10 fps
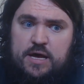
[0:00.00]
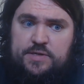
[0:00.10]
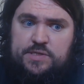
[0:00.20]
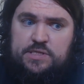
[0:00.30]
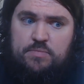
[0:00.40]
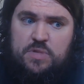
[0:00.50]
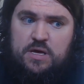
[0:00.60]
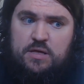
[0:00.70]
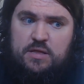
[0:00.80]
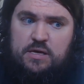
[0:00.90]

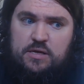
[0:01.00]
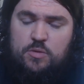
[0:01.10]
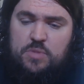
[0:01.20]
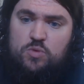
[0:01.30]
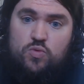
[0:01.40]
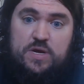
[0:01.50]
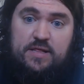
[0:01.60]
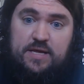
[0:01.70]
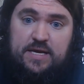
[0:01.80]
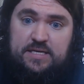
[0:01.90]
something that could be
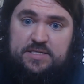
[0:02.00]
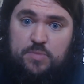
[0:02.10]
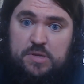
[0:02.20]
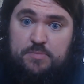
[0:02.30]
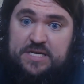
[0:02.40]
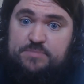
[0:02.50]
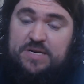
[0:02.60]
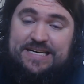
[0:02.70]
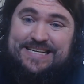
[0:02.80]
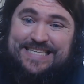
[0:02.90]
really easy to be missed, but
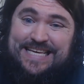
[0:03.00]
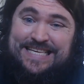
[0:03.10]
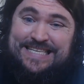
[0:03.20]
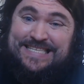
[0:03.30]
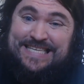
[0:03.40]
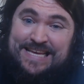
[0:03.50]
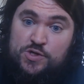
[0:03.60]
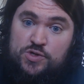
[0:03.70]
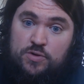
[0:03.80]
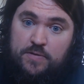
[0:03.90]
it is
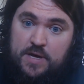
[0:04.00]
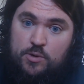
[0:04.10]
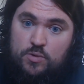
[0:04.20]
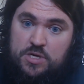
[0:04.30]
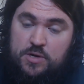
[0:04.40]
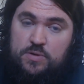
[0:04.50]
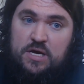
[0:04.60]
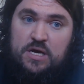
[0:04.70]
essential that you don't.